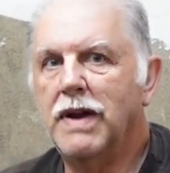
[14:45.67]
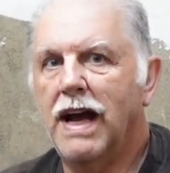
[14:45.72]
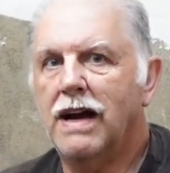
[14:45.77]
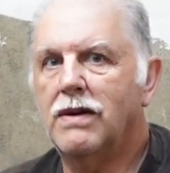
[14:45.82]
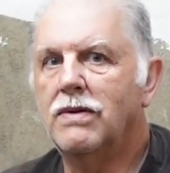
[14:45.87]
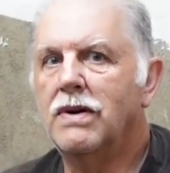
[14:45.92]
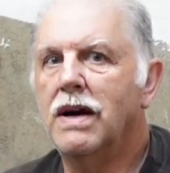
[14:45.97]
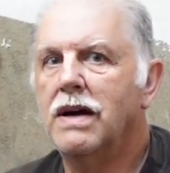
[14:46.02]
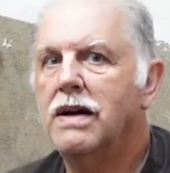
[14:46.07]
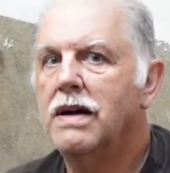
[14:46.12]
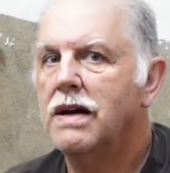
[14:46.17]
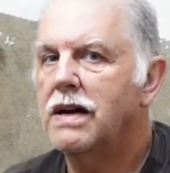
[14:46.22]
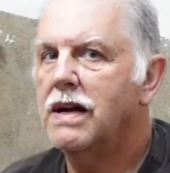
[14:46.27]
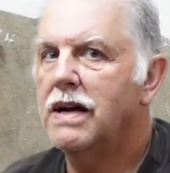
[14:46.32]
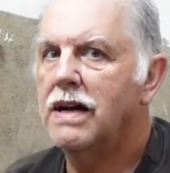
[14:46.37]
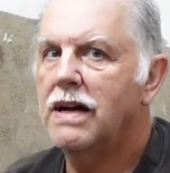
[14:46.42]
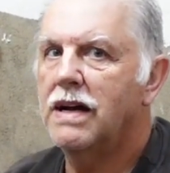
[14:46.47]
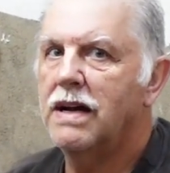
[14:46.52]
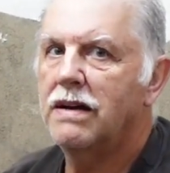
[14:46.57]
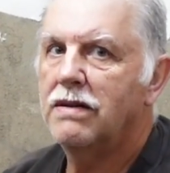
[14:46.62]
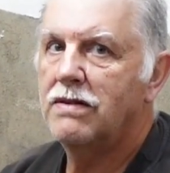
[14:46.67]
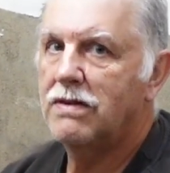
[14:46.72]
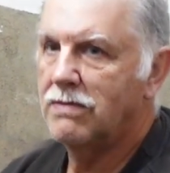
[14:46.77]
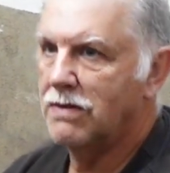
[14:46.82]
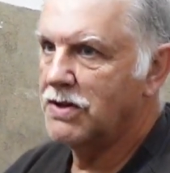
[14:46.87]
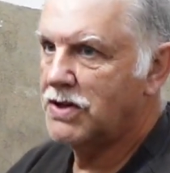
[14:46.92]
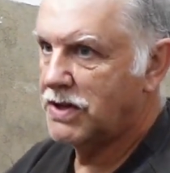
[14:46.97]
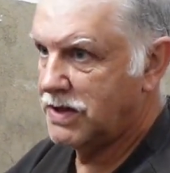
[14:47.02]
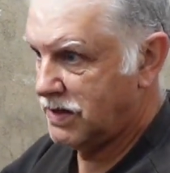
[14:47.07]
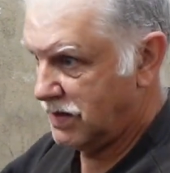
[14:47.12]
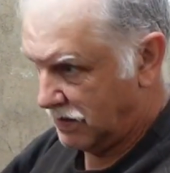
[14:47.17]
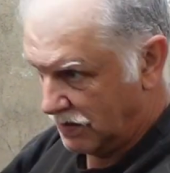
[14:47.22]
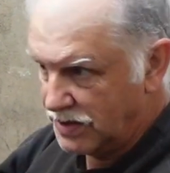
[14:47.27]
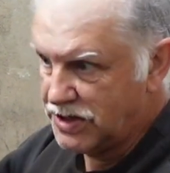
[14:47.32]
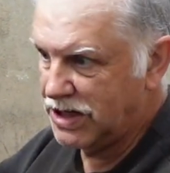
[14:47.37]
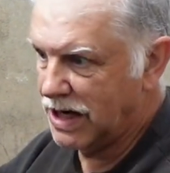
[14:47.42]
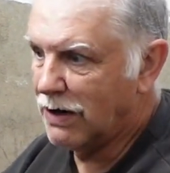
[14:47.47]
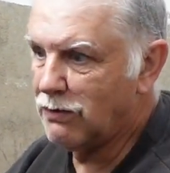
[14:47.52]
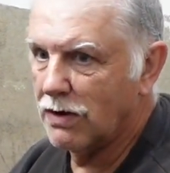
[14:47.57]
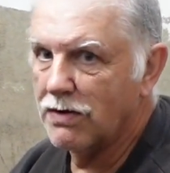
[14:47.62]
now, which
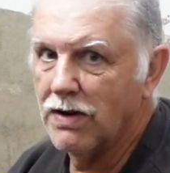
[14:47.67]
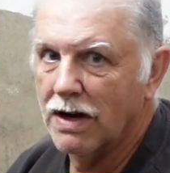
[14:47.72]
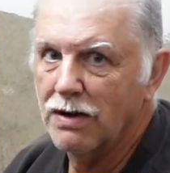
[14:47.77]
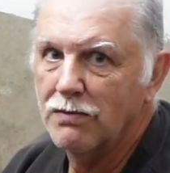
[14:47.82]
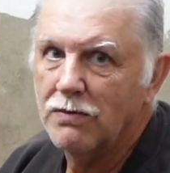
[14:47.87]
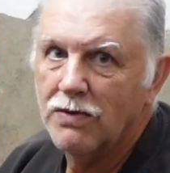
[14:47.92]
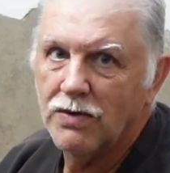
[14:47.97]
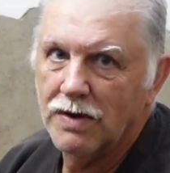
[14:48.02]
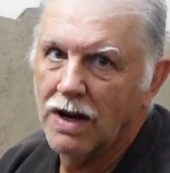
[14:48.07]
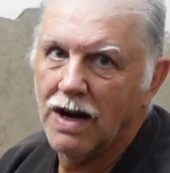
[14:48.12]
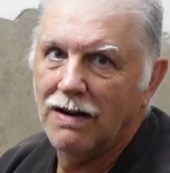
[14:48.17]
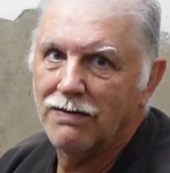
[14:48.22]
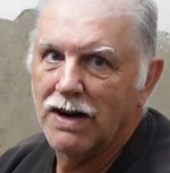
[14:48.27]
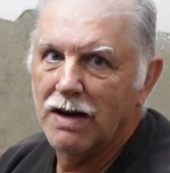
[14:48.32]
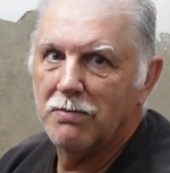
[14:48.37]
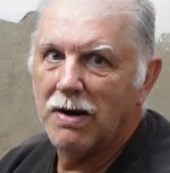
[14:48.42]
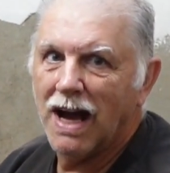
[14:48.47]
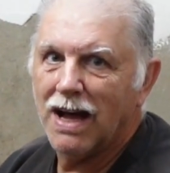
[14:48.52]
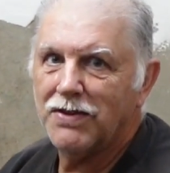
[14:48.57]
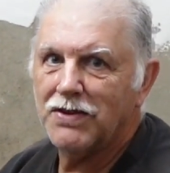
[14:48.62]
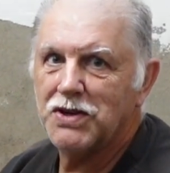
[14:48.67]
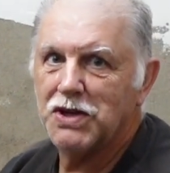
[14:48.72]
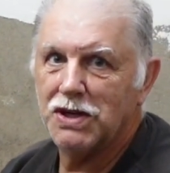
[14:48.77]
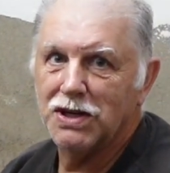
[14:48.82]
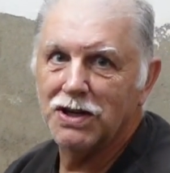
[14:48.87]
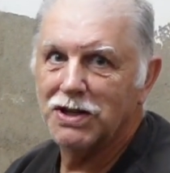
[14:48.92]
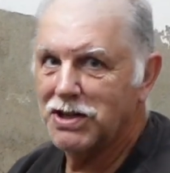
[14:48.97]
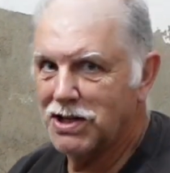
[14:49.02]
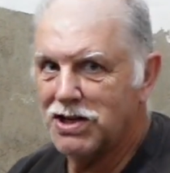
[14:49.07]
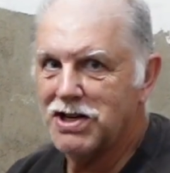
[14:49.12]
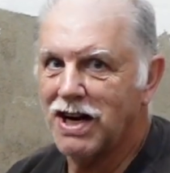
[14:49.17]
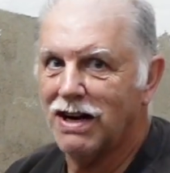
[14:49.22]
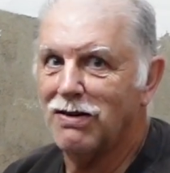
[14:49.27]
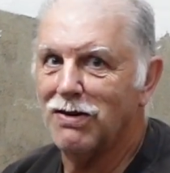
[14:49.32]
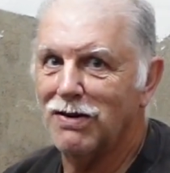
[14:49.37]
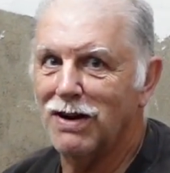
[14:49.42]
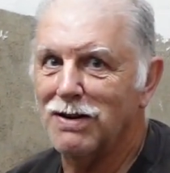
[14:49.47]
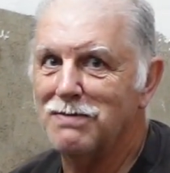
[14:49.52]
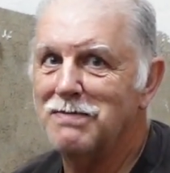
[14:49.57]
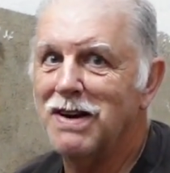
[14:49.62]
shower room. We're not having a bath, so it's a shower
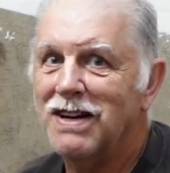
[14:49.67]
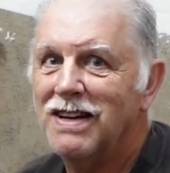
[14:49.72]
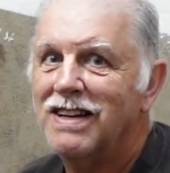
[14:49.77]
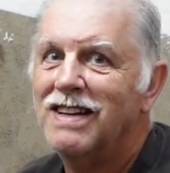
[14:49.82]
room.